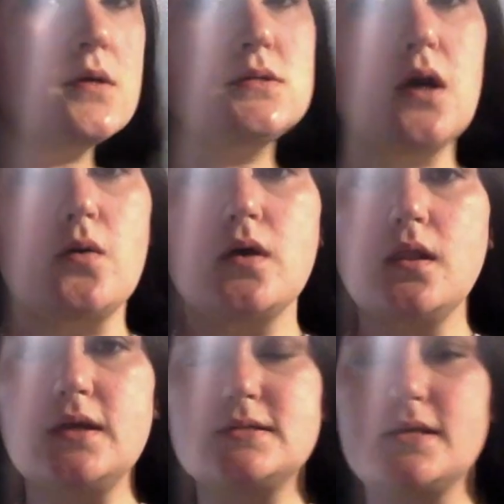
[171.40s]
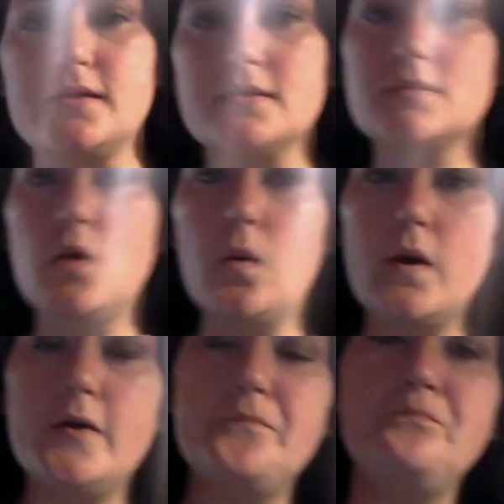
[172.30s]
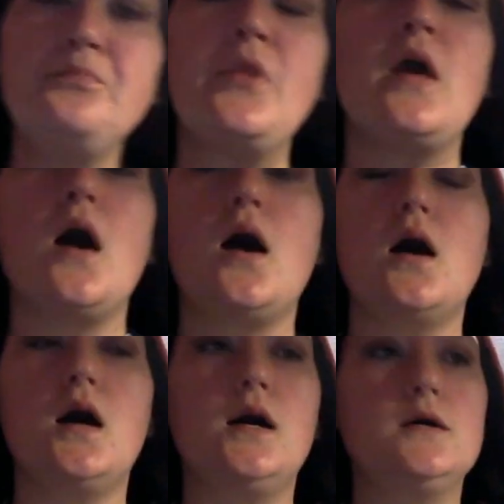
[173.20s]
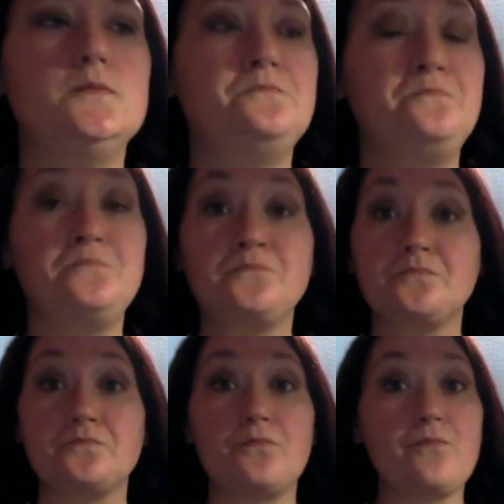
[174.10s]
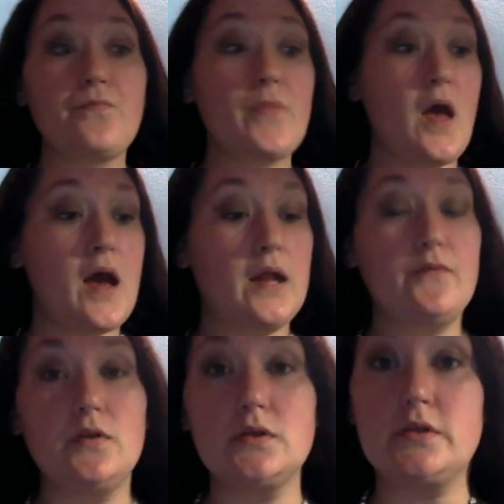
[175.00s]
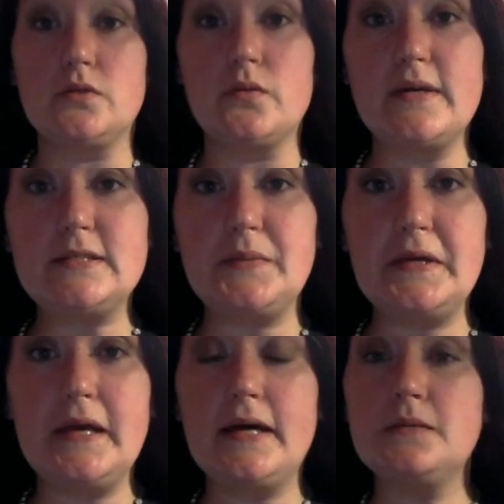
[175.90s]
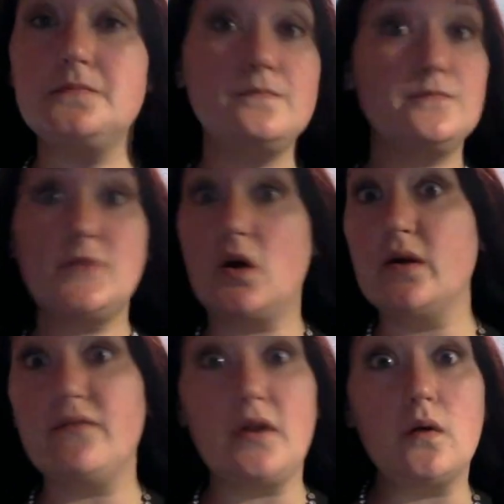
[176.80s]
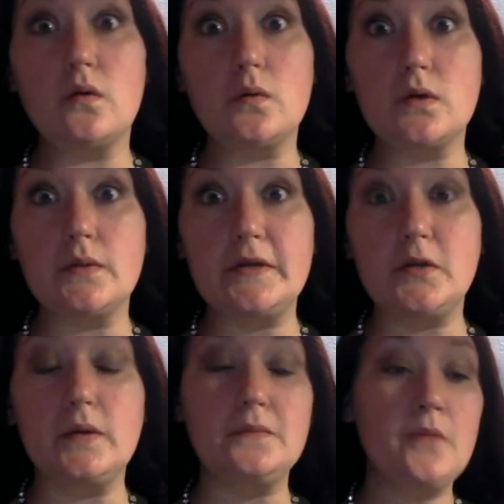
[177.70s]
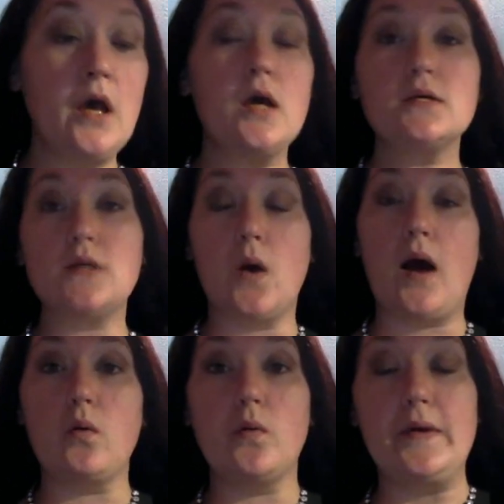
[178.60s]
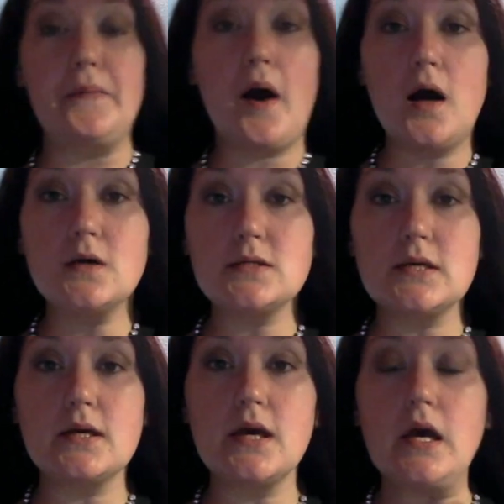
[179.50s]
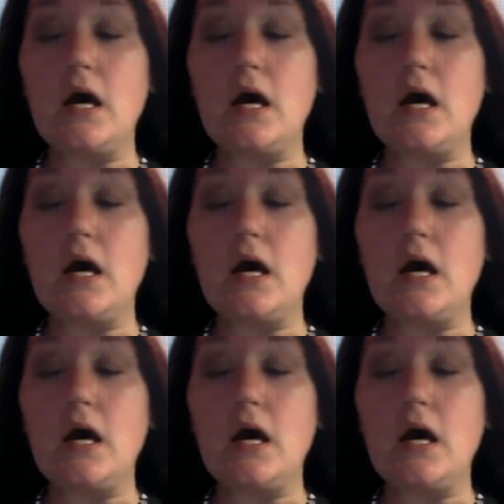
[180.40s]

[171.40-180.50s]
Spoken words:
So, let's get this going. I hadn't even looked at the recipe yet. Don't even know what we're going to be doing. So, I will be pausing.